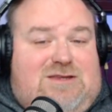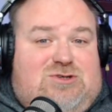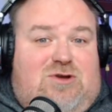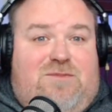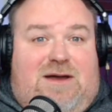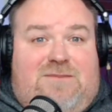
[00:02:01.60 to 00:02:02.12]

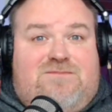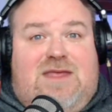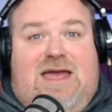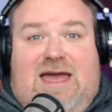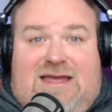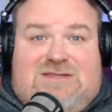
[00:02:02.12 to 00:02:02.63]
join button
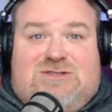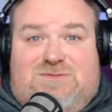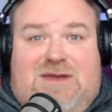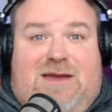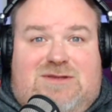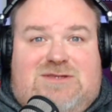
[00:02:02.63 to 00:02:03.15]
and
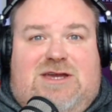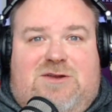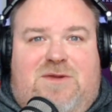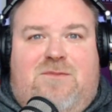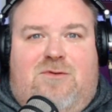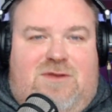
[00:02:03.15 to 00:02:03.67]
become a channel member,